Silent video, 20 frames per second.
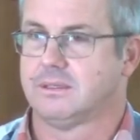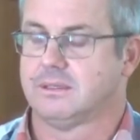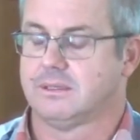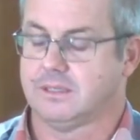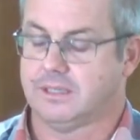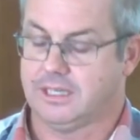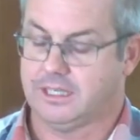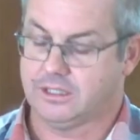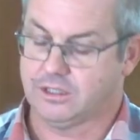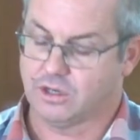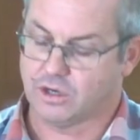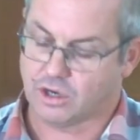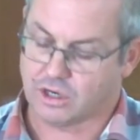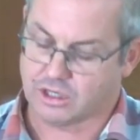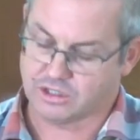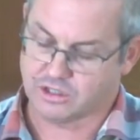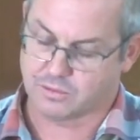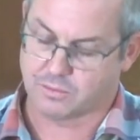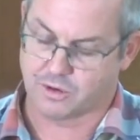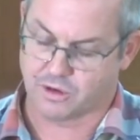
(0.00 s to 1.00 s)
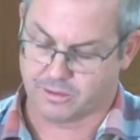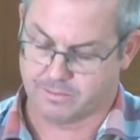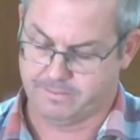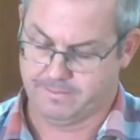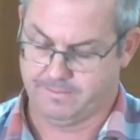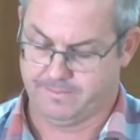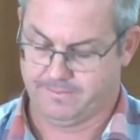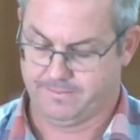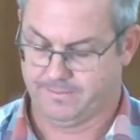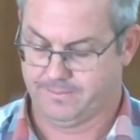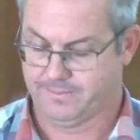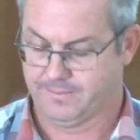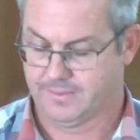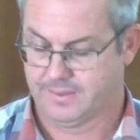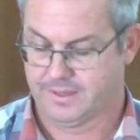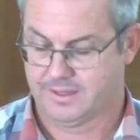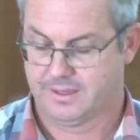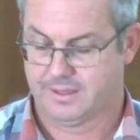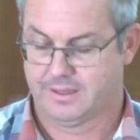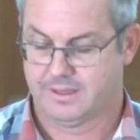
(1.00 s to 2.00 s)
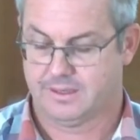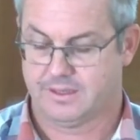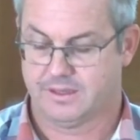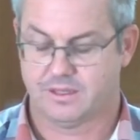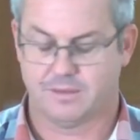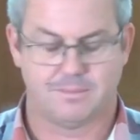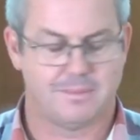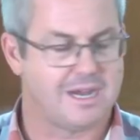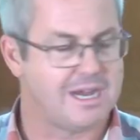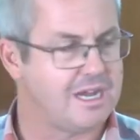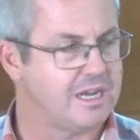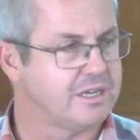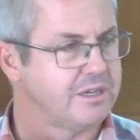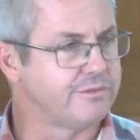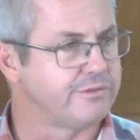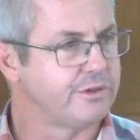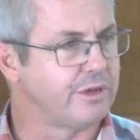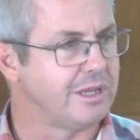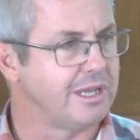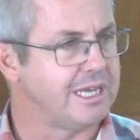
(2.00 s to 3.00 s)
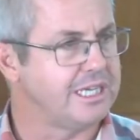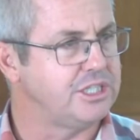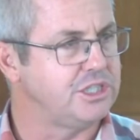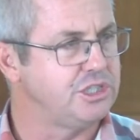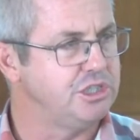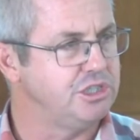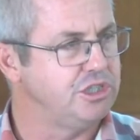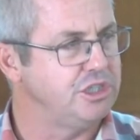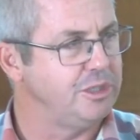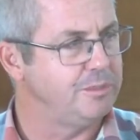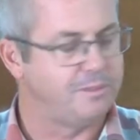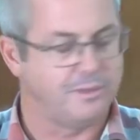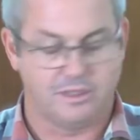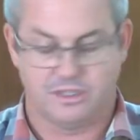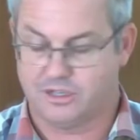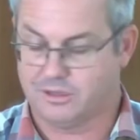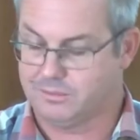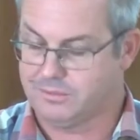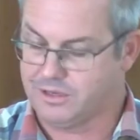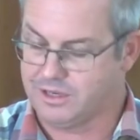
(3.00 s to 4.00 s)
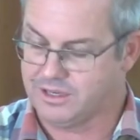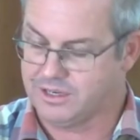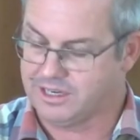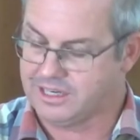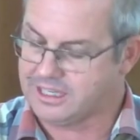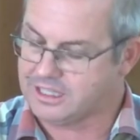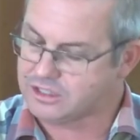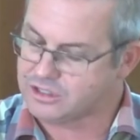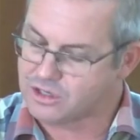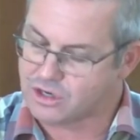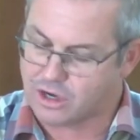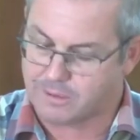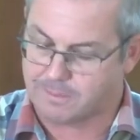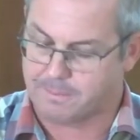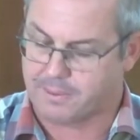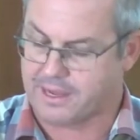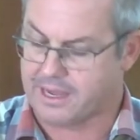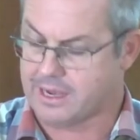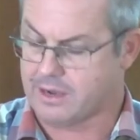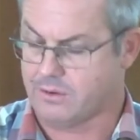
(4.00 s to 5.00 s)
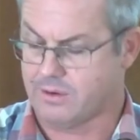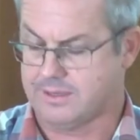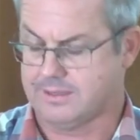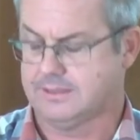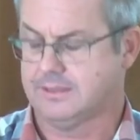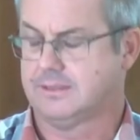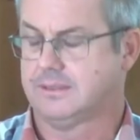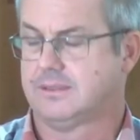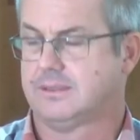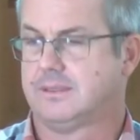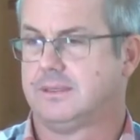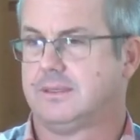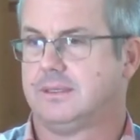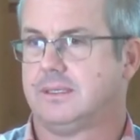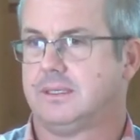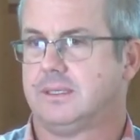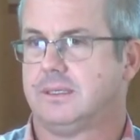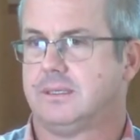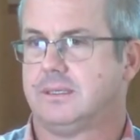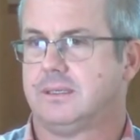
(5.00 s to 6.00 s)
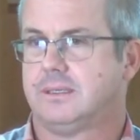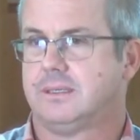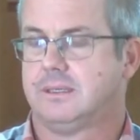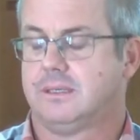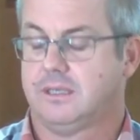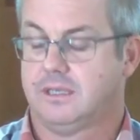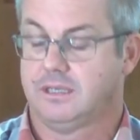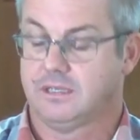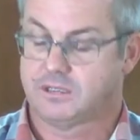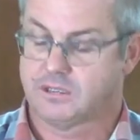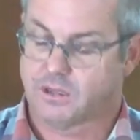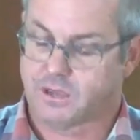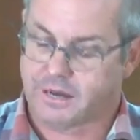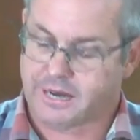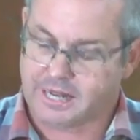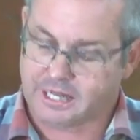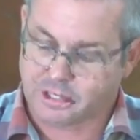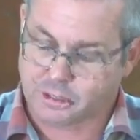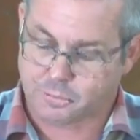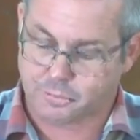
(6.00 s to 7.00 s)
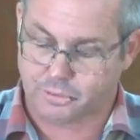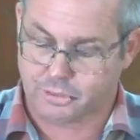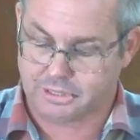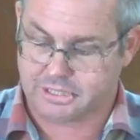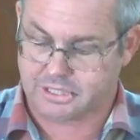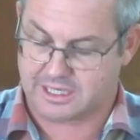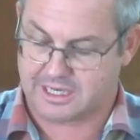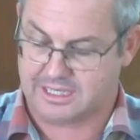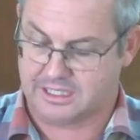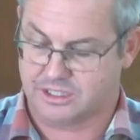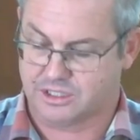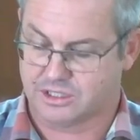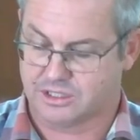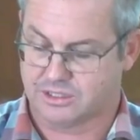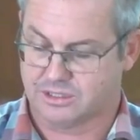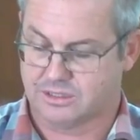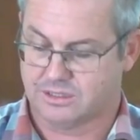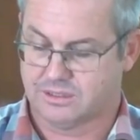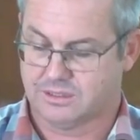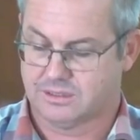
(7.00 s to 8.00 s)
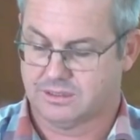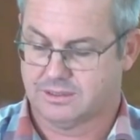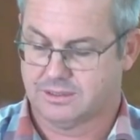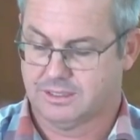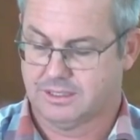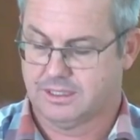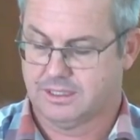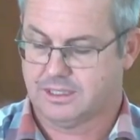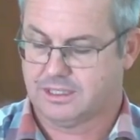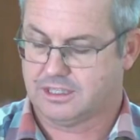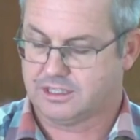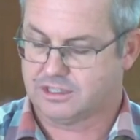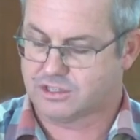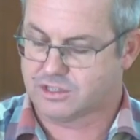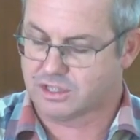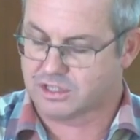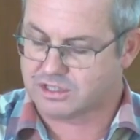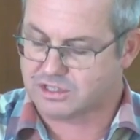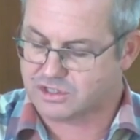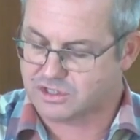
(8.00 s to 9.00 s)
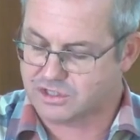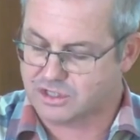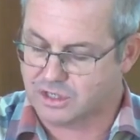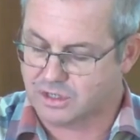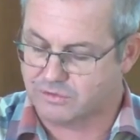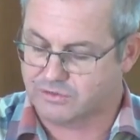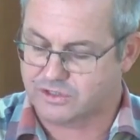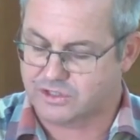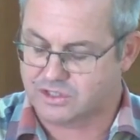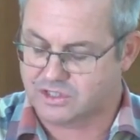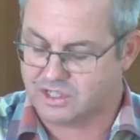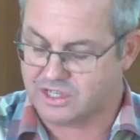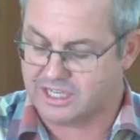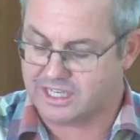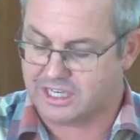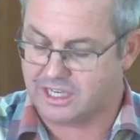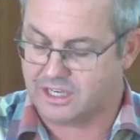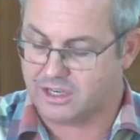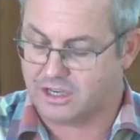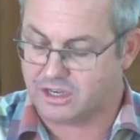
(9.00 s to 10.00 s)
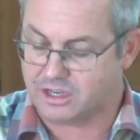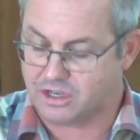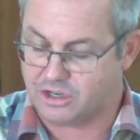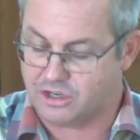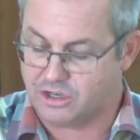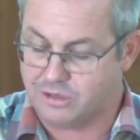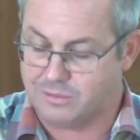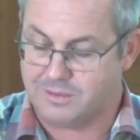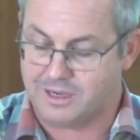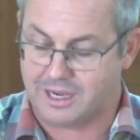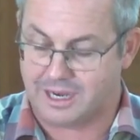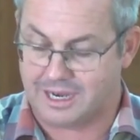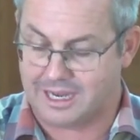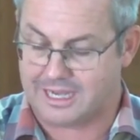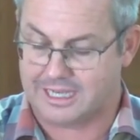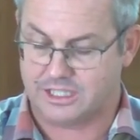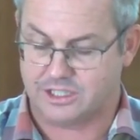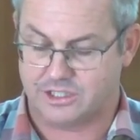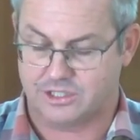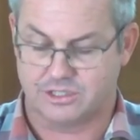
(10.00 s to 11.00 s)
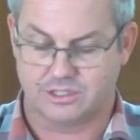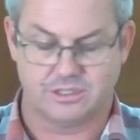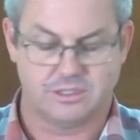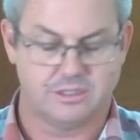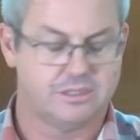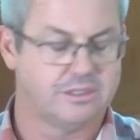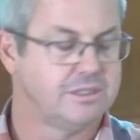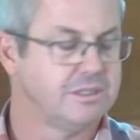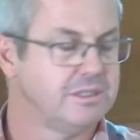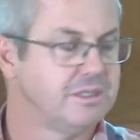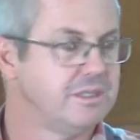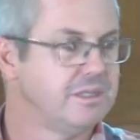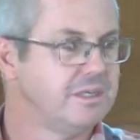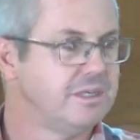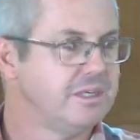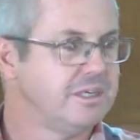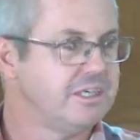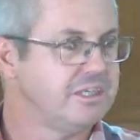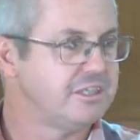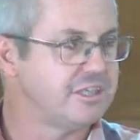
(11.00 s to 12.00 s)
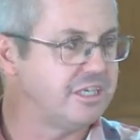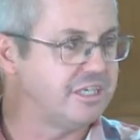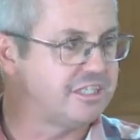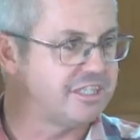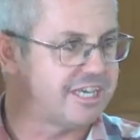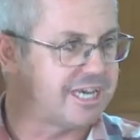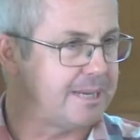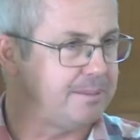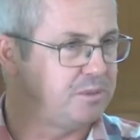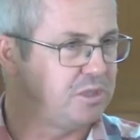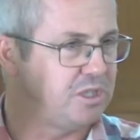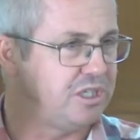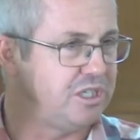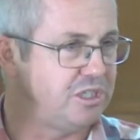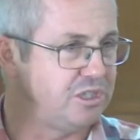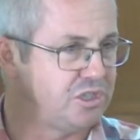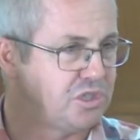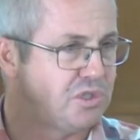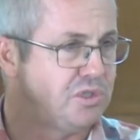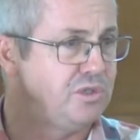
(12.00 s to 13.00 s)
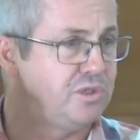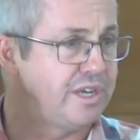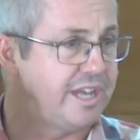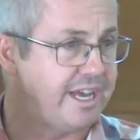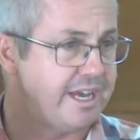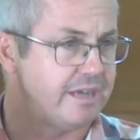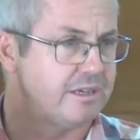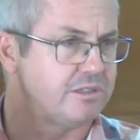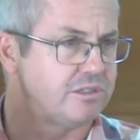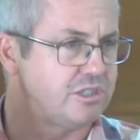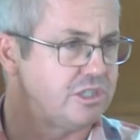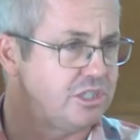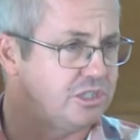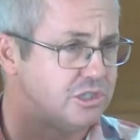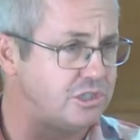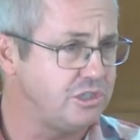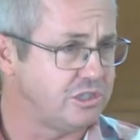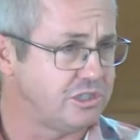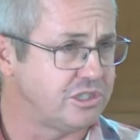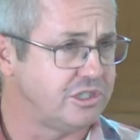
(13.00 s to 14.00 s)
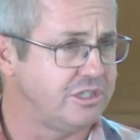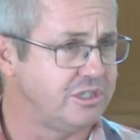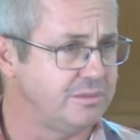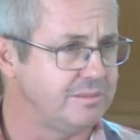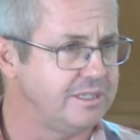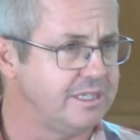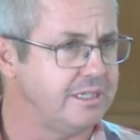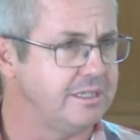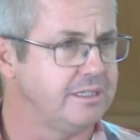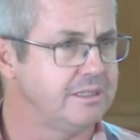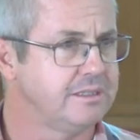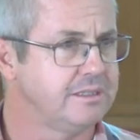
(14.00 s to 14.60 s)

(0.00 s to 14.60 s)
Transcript: In God's mob, the mark of relationship and community is not power, it's not exploitation, it's not self seeking accumulation. Instead, it's captured in two nouns. Did you see them there?